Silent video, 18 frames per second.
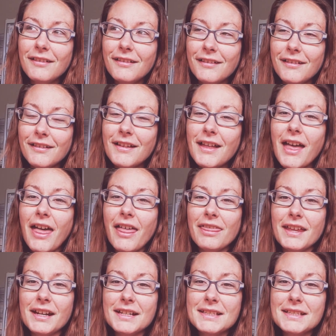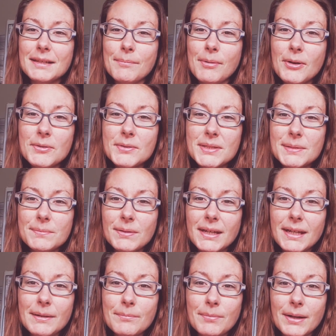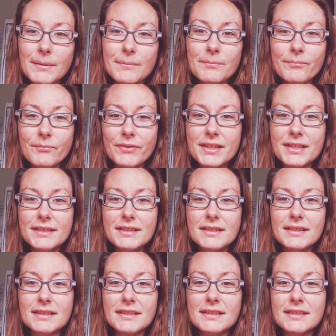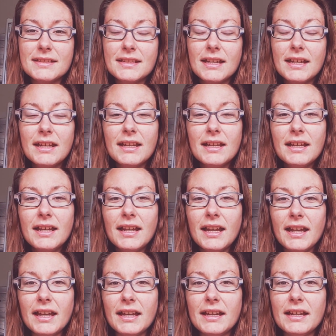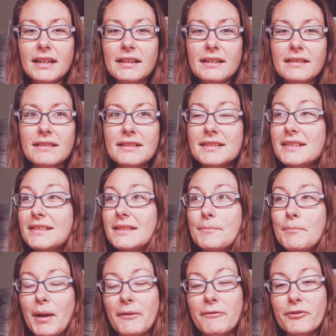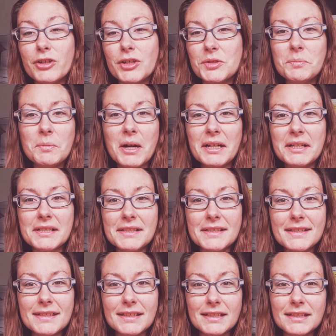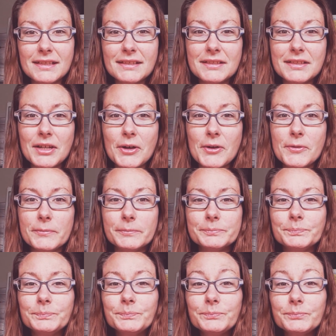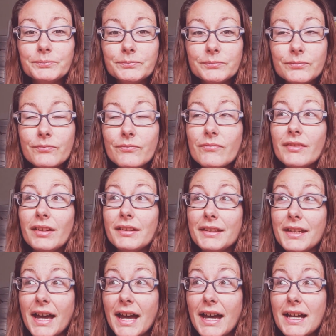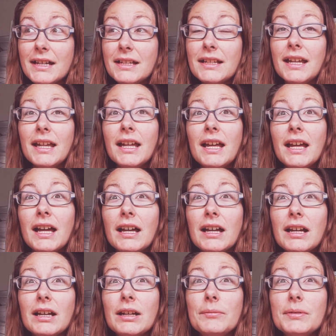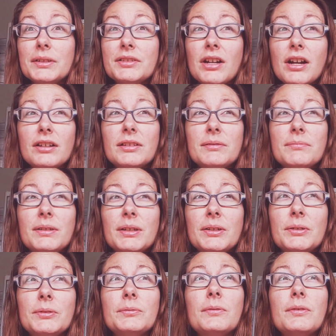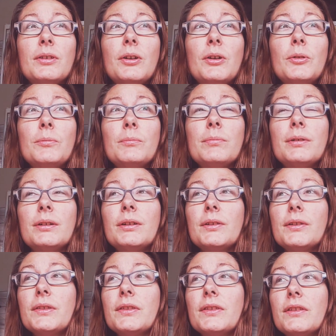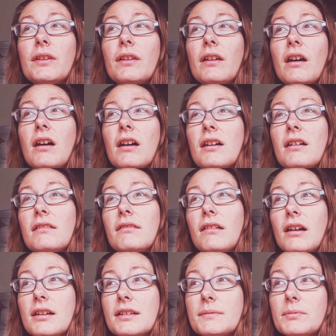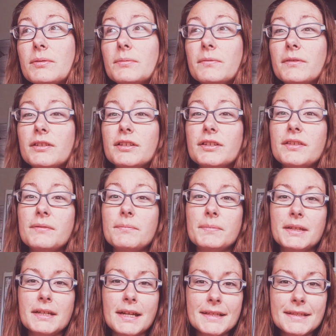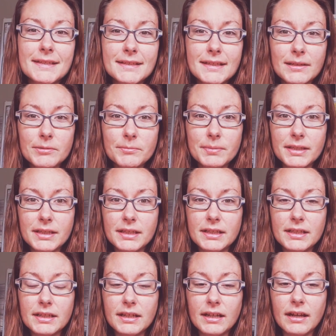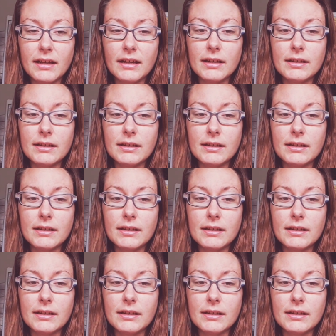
than it's supposed to be, but this isn't my first pregnancy, so yeah. We talked about home birth, hospital birth, because it's going to be